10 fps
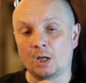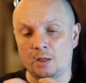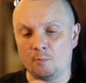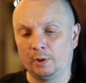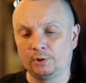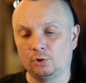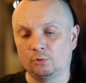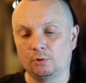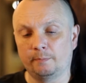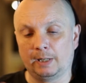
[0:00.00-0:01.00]
and then once it's
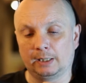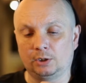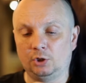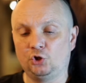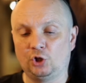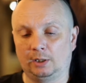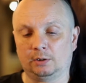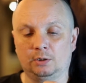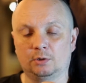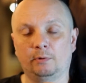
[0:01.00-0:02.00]
all compacted,
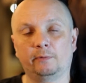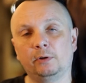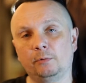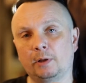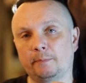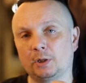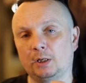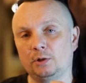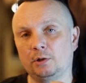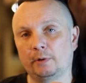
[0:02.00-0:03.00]
inject it swiftly with
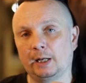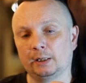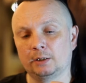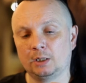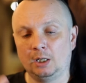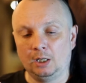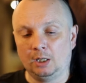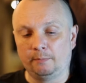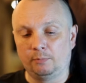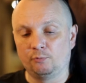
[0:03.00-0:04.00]
Aiptasia X.
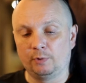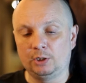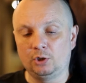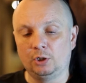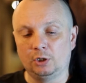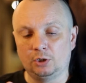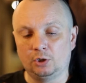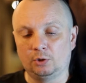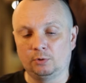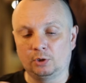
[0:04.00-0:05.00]
The reason you need to
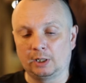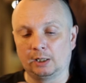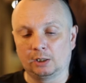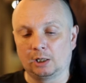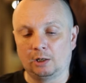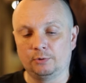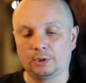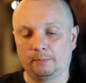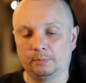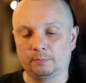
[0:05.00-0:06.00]
get it to close
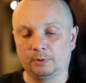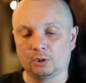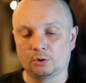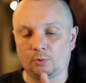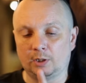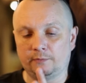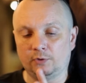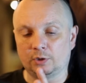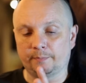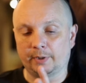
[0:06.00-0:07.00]
up is because otherwise if
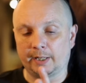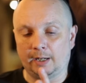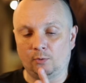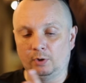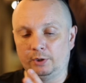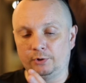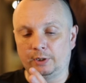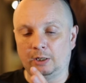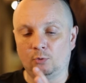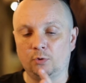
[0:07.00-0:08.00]
it's spread out and you
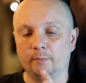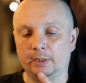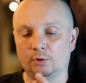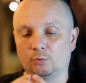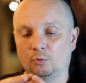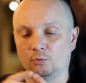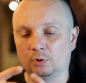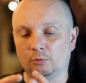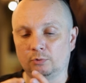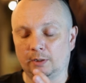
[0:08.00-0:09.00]
kill the middle, all the
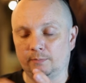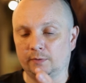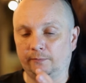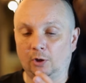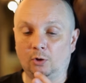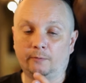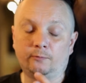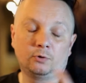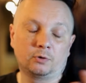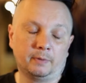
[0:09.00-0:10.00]
little tips that float off
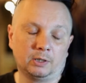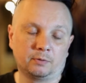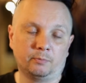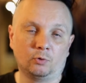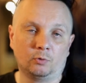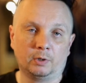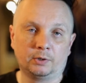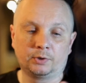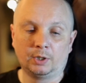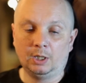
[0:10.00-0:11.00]
will just make smaller
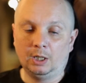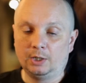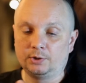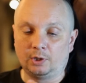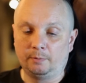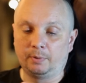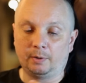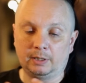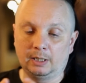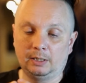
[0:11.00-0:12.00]
ones. So
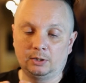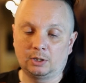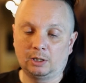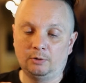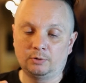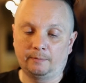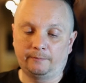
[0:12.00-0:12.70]
by getting it to close up